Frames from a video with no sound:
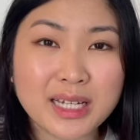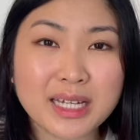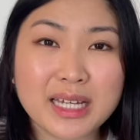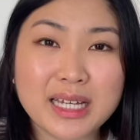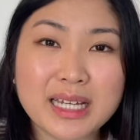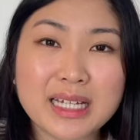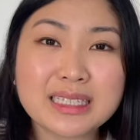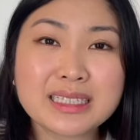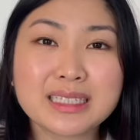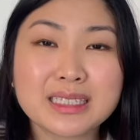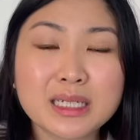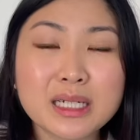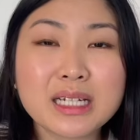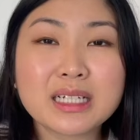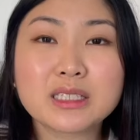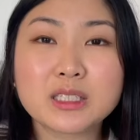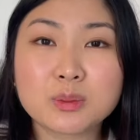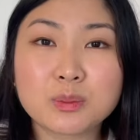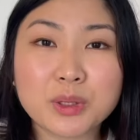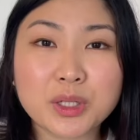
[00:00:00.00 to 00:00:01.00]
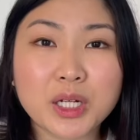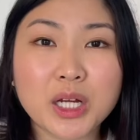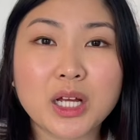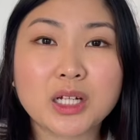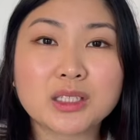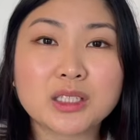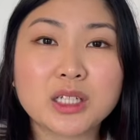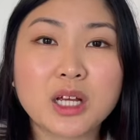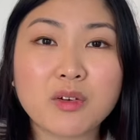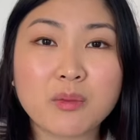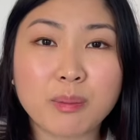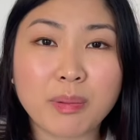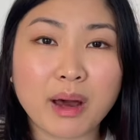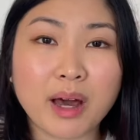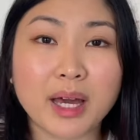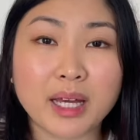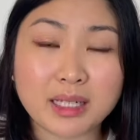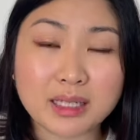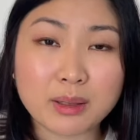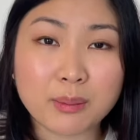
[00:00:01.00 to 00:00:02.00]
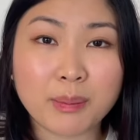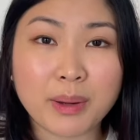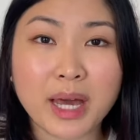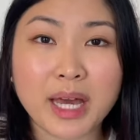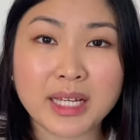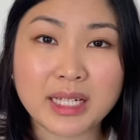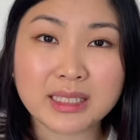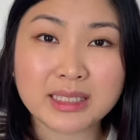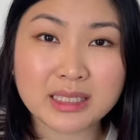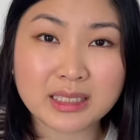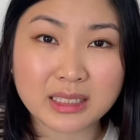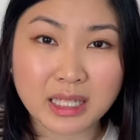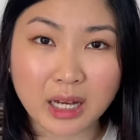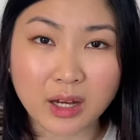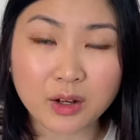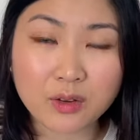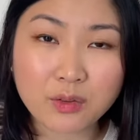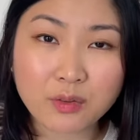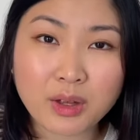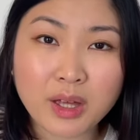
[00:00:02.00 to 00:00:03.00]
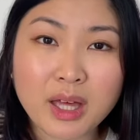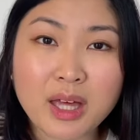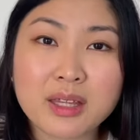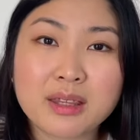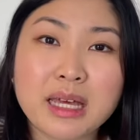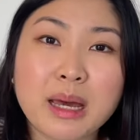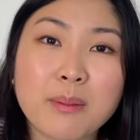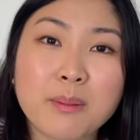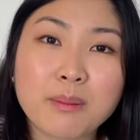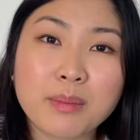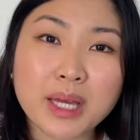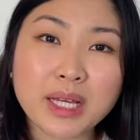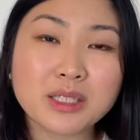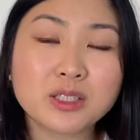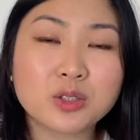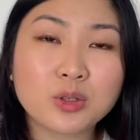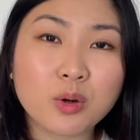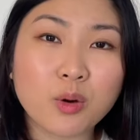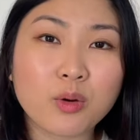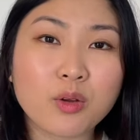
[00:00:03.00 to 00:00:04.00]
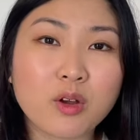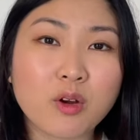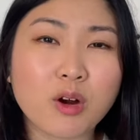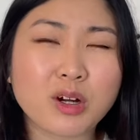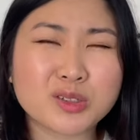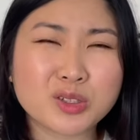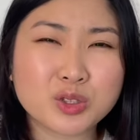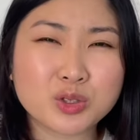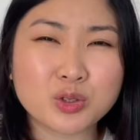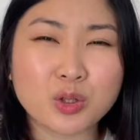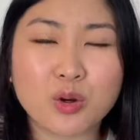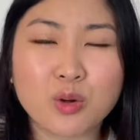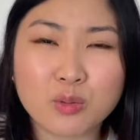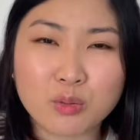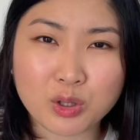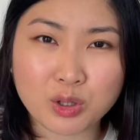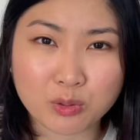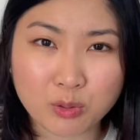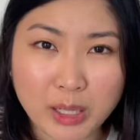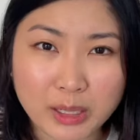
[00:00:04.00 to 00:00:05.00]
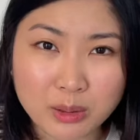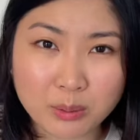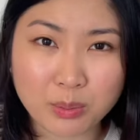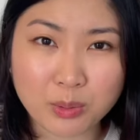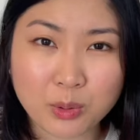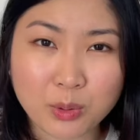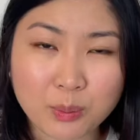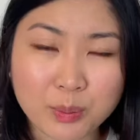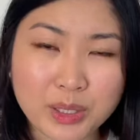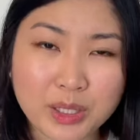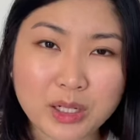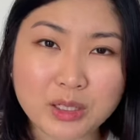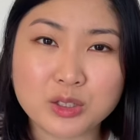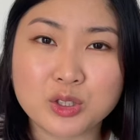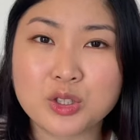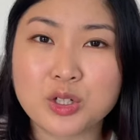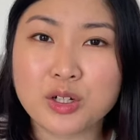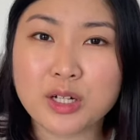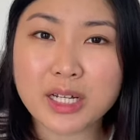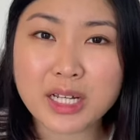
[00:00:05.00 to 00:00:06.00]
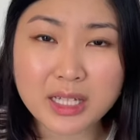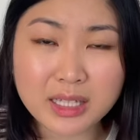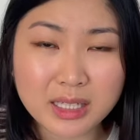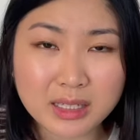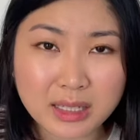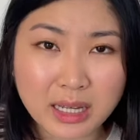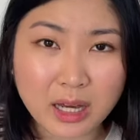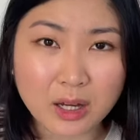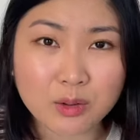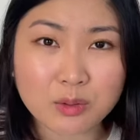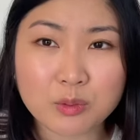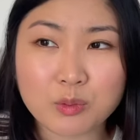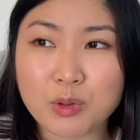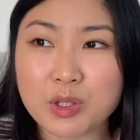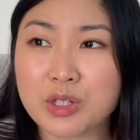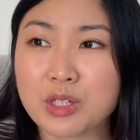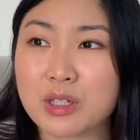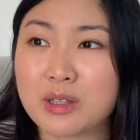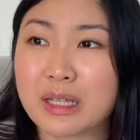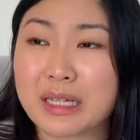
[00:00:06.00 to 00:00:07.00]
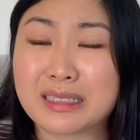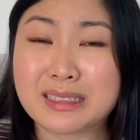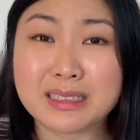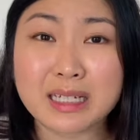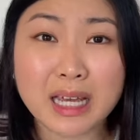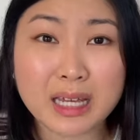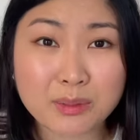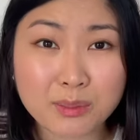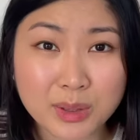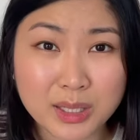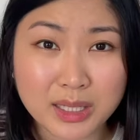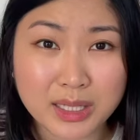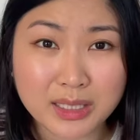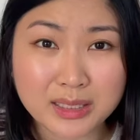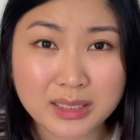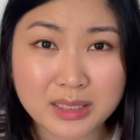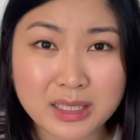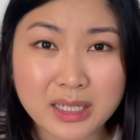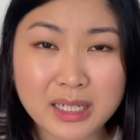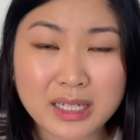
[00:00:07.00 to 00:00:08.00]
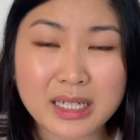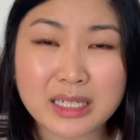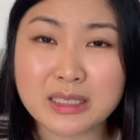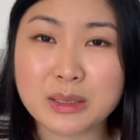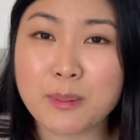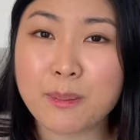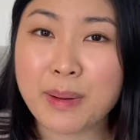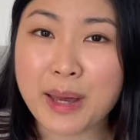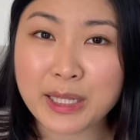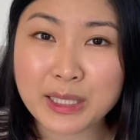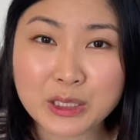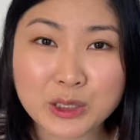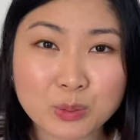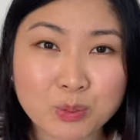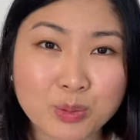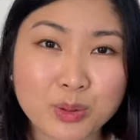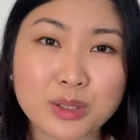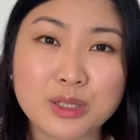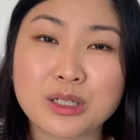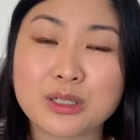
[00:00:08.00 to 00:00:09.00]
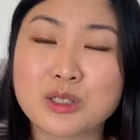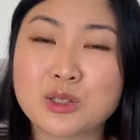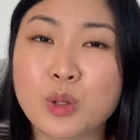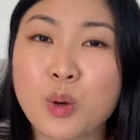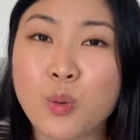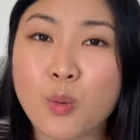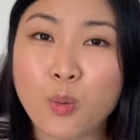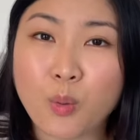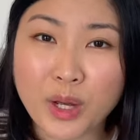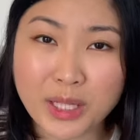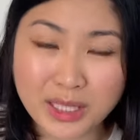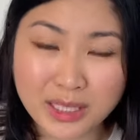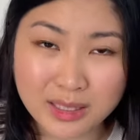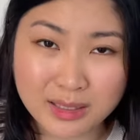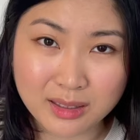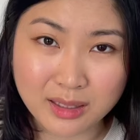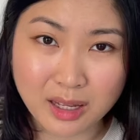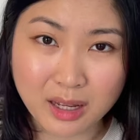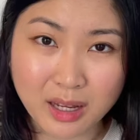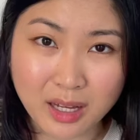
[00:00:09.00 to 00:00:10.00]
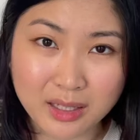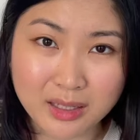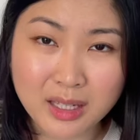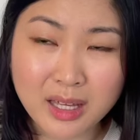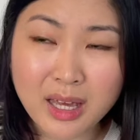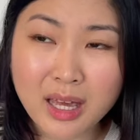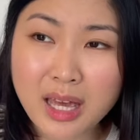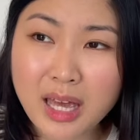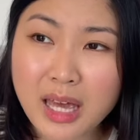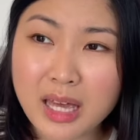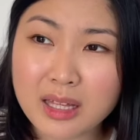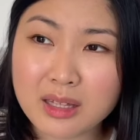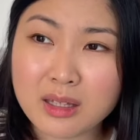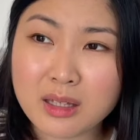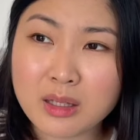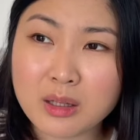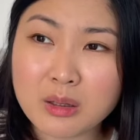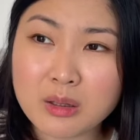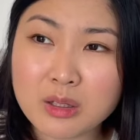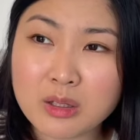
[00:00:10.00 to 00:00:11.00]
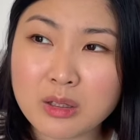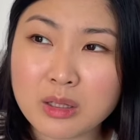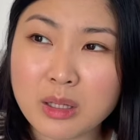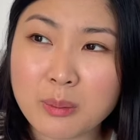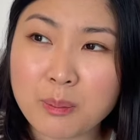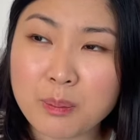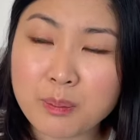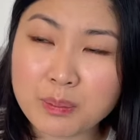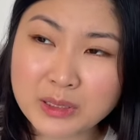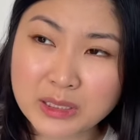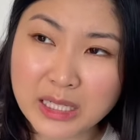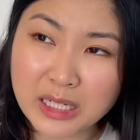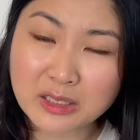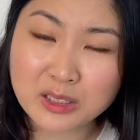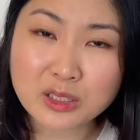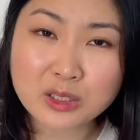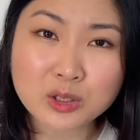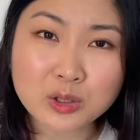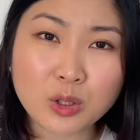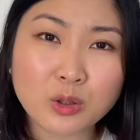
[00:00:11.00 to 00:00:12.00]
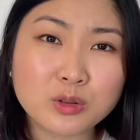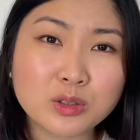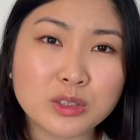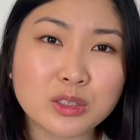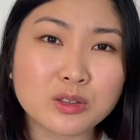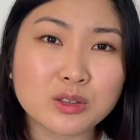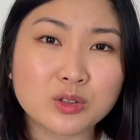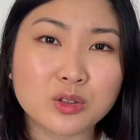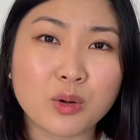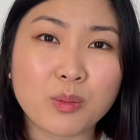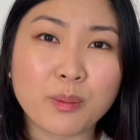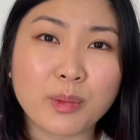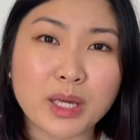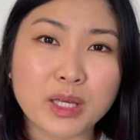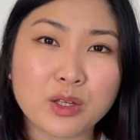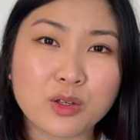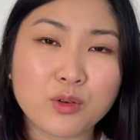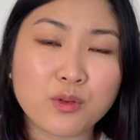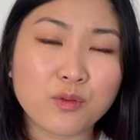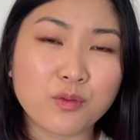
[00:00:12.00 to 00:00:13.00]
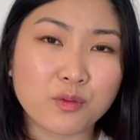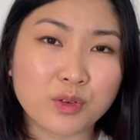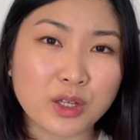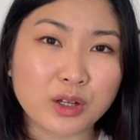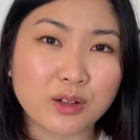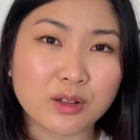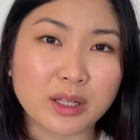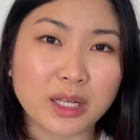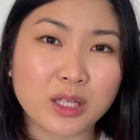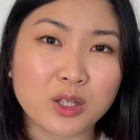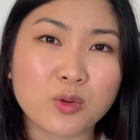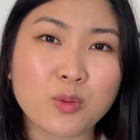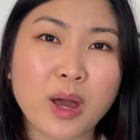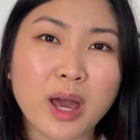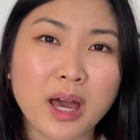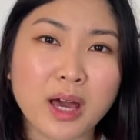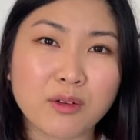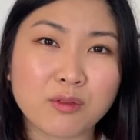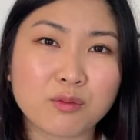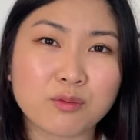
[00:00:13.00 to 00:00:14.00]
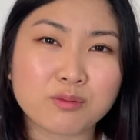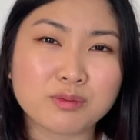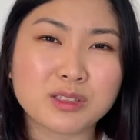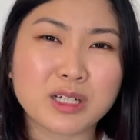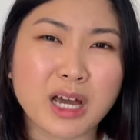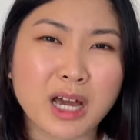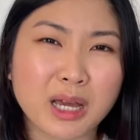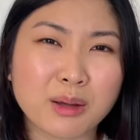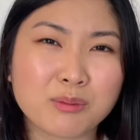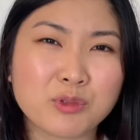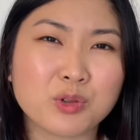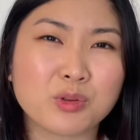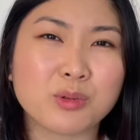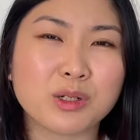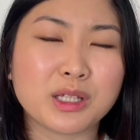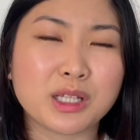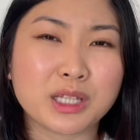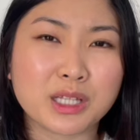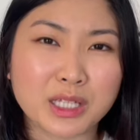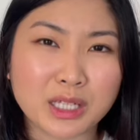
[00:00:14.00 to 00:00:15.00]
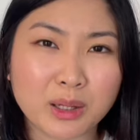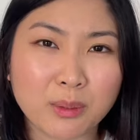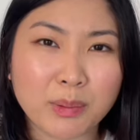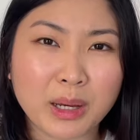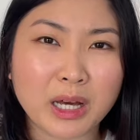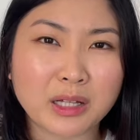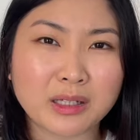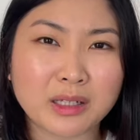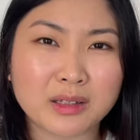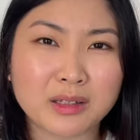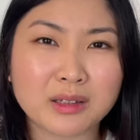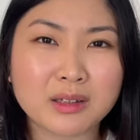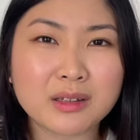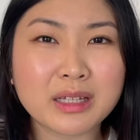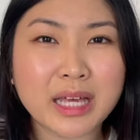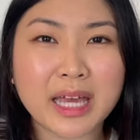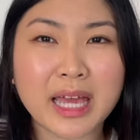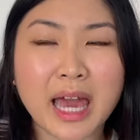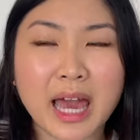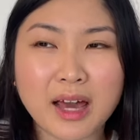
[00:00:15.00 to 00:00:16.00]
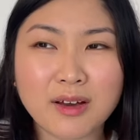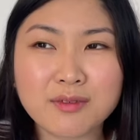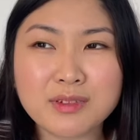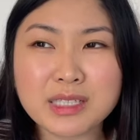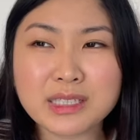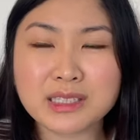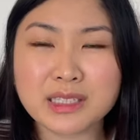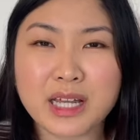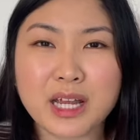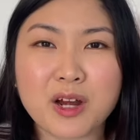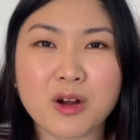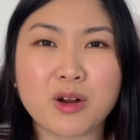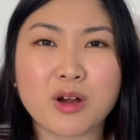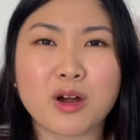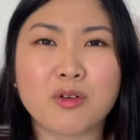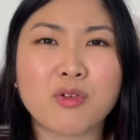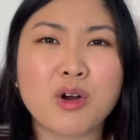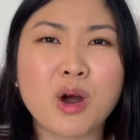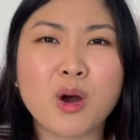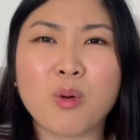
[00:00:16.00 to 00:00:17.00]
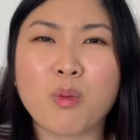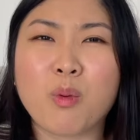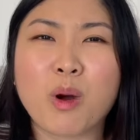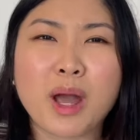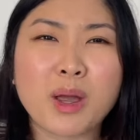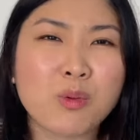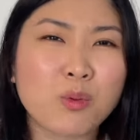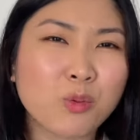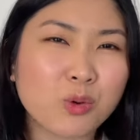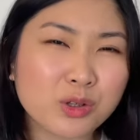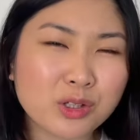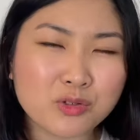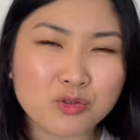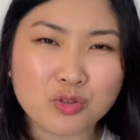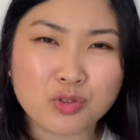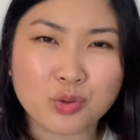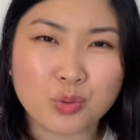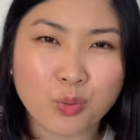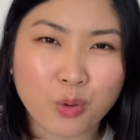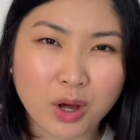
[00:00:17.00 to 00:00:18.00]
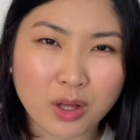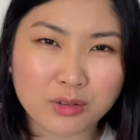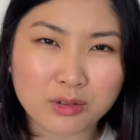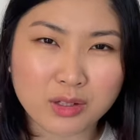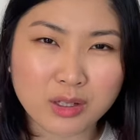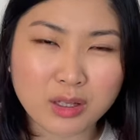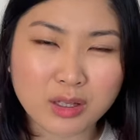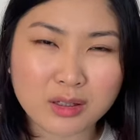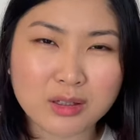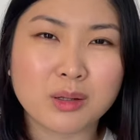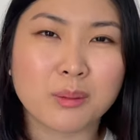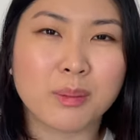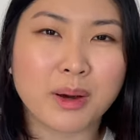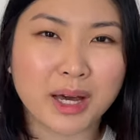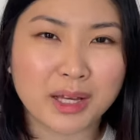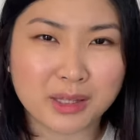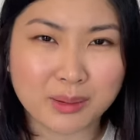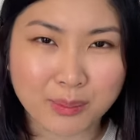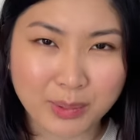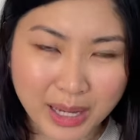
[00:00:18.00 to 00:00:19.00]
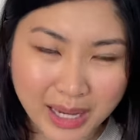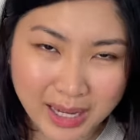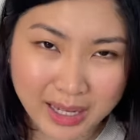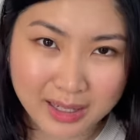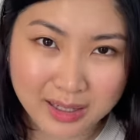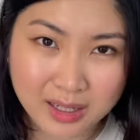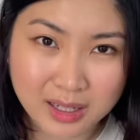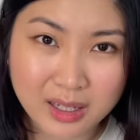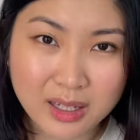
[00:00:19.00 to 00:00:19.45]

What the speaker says: It's the experience of buying the bag itself that makes Goyard so regrettable, because you're in and out within like 10 minutes. It's a bad experience waiting in line, and the sales associates don't make you feel like you have time to really think about it. They have this air of, why wouldn't you want to buy the bag?